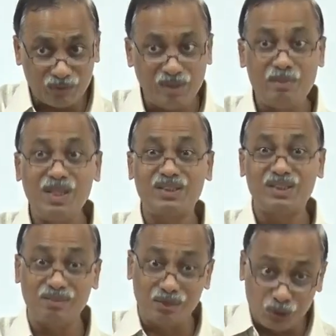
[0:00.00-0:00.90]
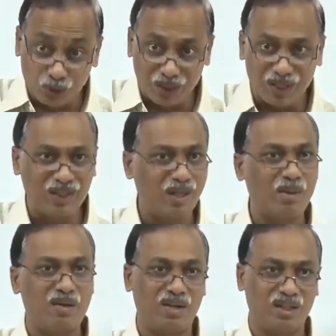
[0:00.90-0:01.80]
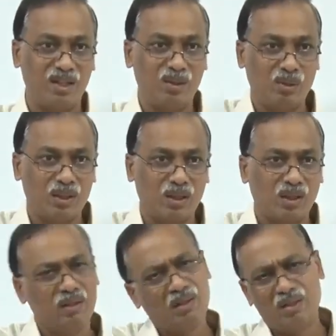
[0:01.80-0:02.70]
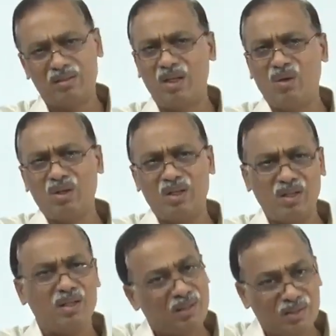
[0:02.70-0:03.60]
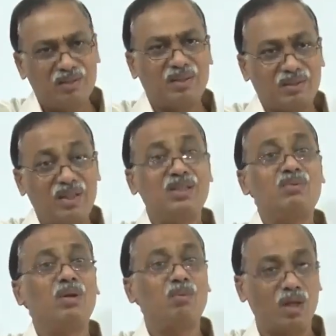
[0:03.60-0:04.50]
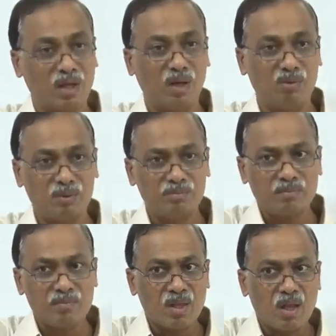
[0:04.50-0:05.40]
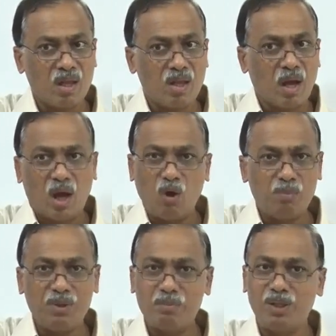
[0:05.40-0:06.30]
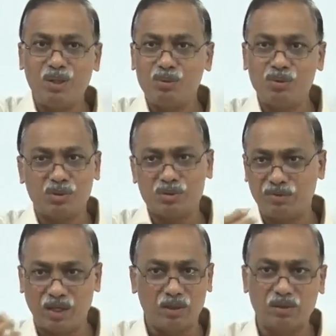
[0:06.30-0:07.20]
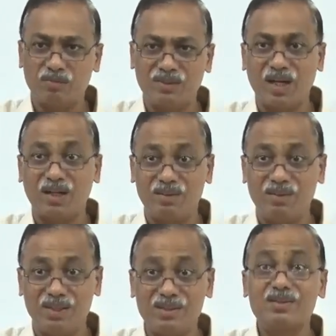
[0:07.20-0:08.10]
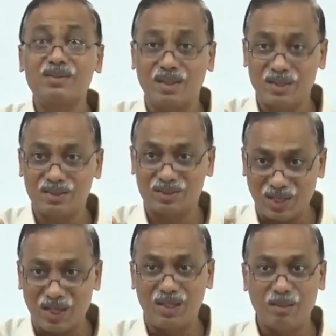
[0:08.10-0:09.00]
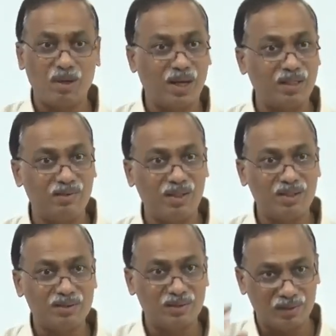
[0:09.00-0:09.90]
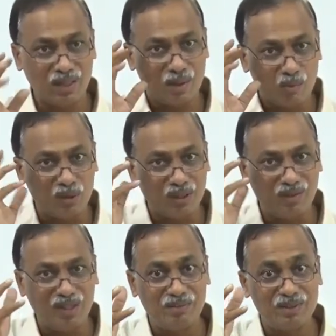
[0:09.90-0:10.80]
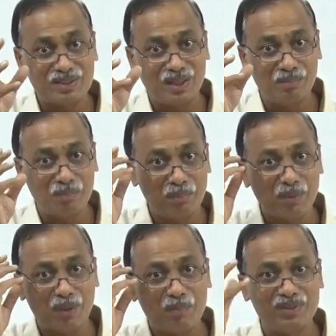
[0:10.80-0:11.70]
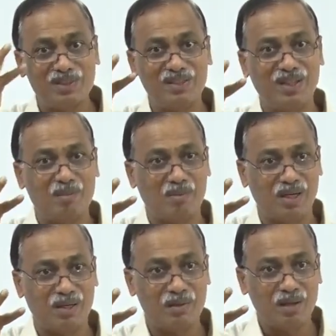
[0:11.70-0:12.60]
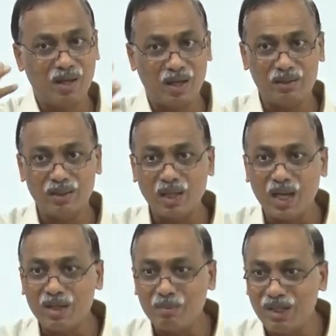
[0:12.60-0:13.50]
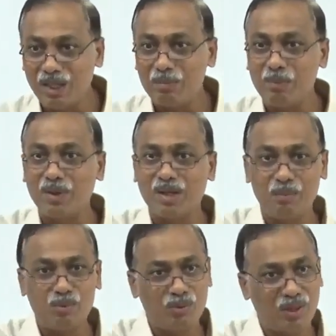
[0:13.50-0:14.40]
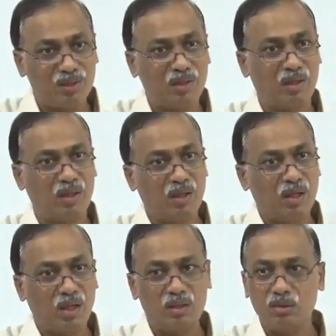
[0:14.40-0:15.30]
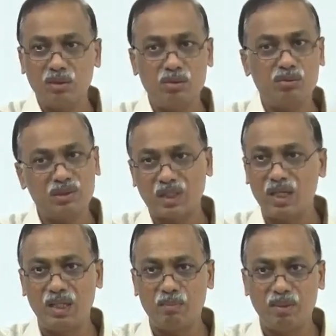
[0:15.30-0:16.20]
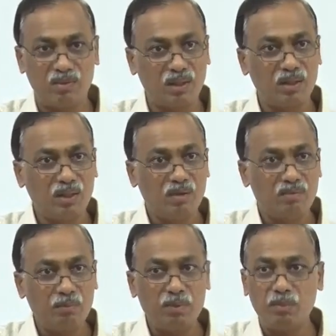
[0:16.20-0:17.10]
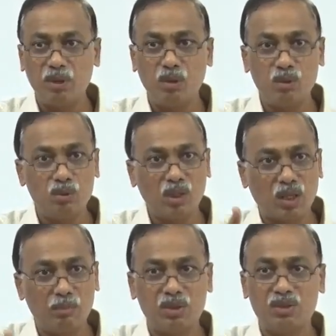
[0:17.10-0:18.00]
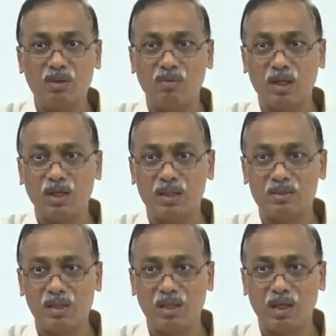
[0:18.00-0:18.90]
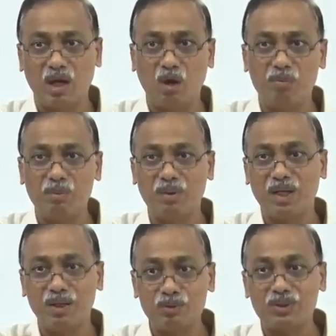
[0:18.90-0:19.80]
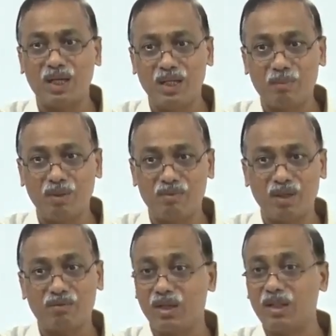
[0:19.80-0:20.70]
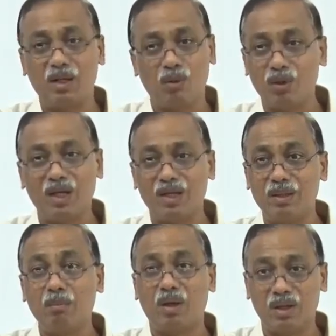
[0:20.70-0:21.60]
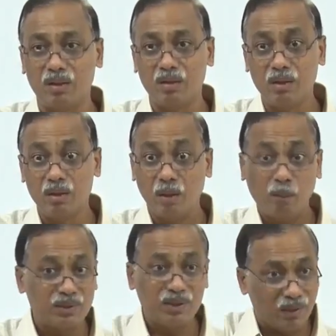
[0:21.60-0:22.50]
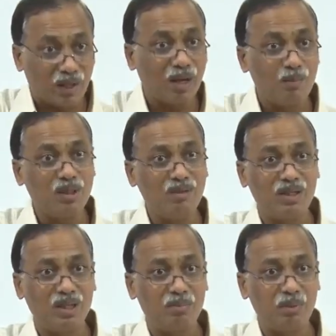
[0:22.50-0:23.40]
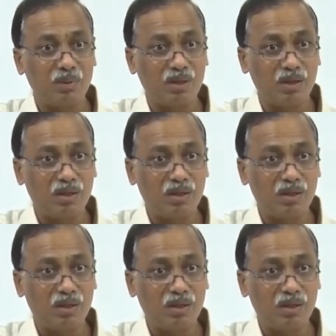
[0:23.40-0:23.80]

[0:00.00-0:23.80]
will be achieved together by working together, then only the things will work out. How people do those philanthropic activities that is charitable activities, they are motivated with some purpose in their mind and then the like minded people come together and they do the charitable work. When people do not do the commercial work nicely, how people can do charitable work where they do not get any money. But then there are motivated people